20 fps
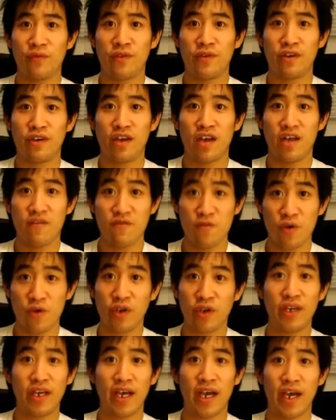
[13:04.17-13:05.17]
for
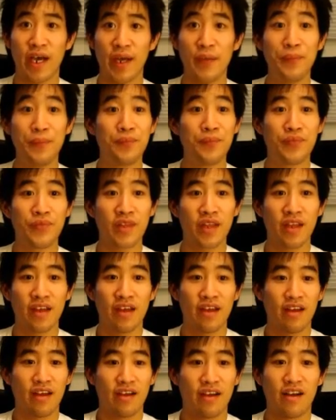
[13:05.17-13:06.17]
everyone who came,
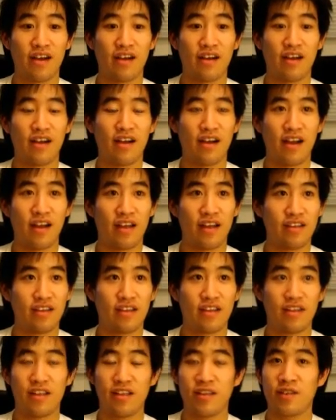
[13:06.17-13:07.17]

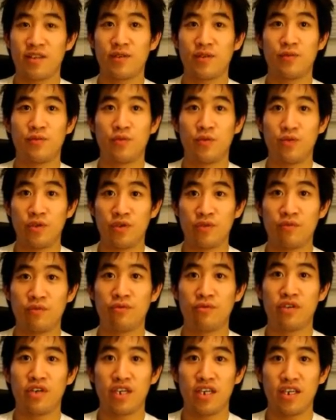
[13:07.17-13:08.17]
and this was
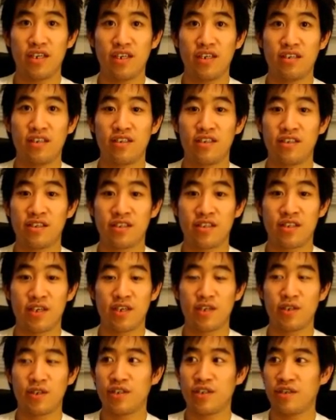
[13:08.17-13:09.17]
really just
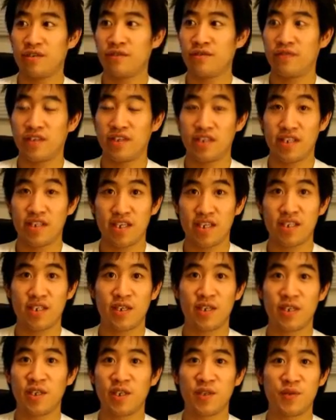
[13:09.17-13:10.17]
such a
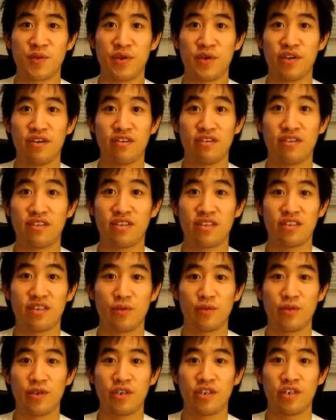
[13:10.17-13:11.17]
fantastic experience,
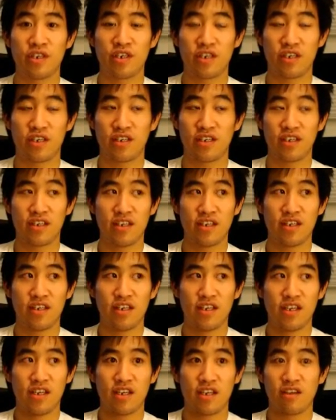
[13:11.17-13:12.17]
which
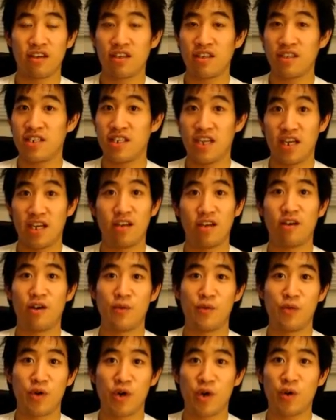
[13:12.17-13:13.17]
like I said,
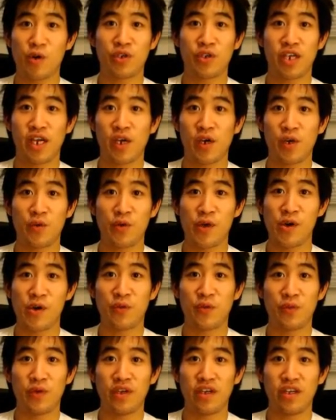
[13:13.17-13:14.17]
I will always take away
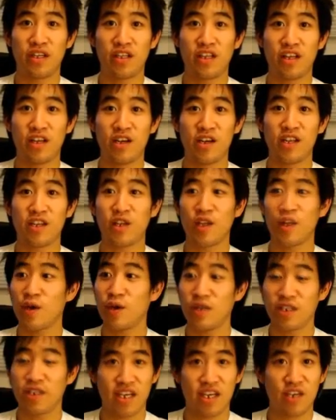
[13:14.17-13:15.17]
with me. No
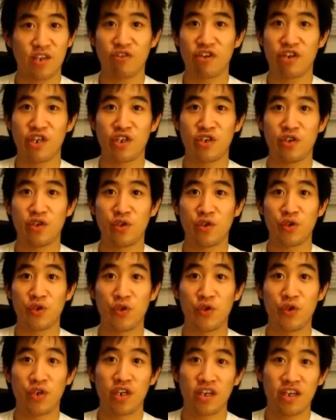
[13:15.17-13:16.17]
exaggeration at
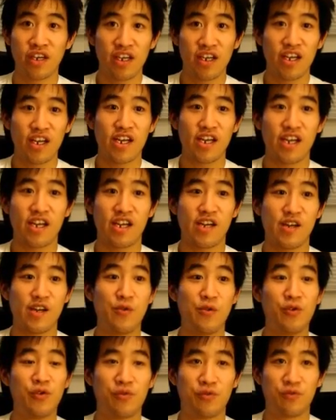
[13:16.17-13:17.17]
all.
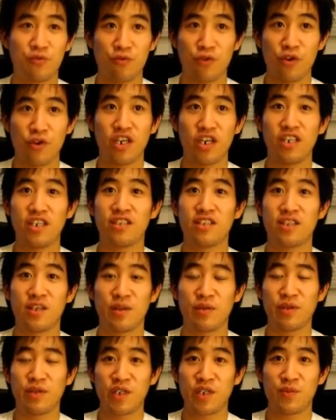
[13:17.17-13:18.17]
It was really
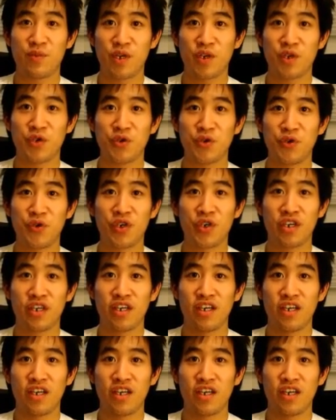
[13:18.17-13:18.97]
something special,